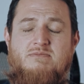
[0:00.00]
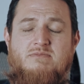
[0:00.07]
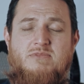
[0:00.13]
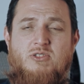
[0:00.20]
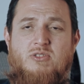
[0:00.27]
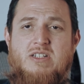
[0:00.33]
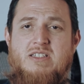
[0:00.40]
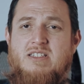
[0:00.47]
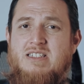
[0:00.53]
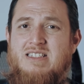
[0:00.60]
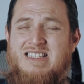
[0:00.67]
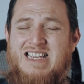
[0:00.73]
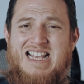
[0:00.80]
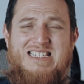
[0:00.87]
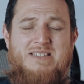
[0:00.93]
you can see
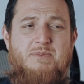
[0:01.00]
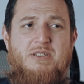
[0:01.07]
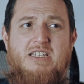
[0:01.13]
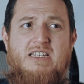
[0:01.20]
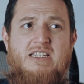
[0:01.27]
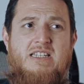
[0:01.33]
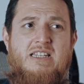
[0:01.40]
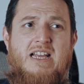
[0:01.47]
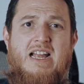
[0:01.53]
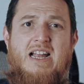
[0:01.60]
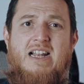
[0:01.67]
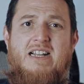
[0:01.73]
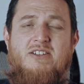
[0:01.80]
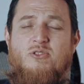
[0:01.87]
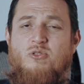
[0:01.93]
jasmine
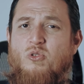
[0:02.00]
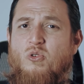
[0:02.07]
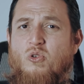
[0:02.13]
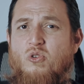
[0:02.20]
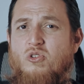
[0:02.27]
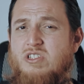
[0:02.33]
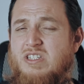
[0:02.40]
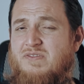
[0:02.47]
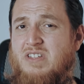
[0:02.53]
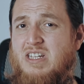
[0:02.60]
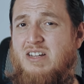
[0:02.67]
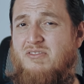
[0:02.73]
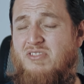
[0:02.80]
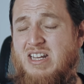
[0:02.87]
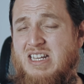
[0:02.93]
and rose. If they
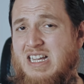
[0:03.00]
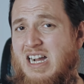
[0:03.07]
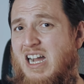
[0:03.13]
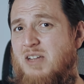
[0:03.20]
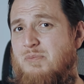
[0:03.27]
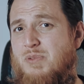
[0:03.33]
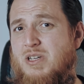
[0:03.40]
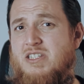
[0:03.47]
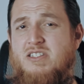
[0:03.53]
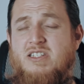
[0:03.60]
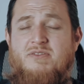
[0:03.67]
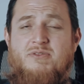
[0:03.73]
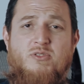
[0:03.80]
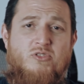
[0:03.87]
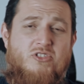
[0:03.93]
are very high pitched,
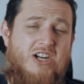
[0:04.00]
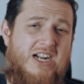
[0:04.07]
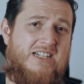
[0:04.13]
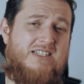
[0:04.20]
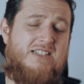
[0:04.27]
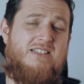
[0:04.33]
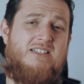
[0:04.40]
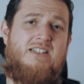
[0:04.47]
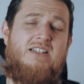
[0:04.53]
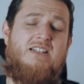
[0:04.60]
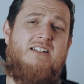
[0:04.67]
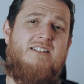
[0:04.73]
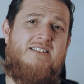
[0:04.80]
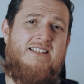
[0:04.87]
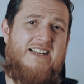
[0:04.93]
if you
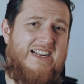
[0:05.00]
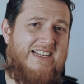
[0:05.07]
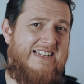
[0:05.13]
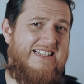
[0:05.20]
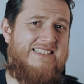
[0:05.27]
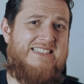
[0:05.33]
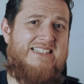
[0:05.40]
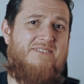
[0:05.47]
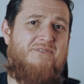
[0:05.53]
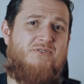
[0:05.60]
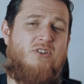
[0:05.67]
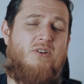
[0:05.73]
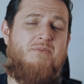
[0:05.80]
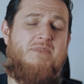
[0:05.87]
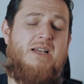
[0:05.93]
directly sniff
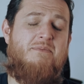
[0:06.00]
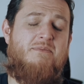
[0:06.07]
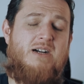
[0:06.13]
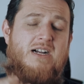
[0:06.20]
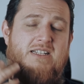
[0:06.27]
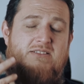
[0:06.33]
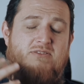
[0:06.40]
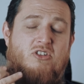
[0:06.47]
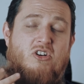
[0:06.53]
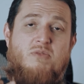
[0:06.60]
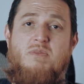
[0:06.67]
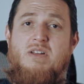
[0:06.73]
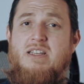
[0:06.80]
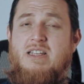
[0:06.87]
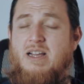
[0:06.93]
from them, I
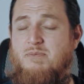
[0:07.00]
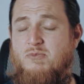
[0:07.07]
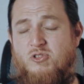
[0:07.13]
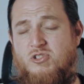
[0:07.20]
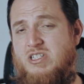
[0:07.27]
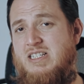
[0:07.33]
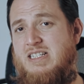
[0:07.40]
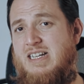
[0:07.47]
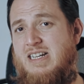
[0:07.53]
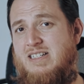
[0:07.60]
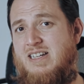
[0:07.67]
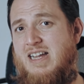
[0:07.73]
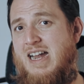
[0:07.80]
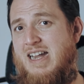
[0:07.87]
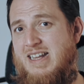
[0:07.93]
mostly
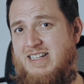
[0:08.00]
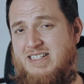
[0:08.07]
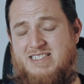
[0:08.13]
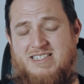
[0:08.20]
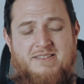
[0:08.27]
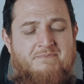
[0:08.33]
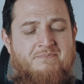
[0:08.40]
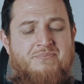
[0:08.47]
get headaches.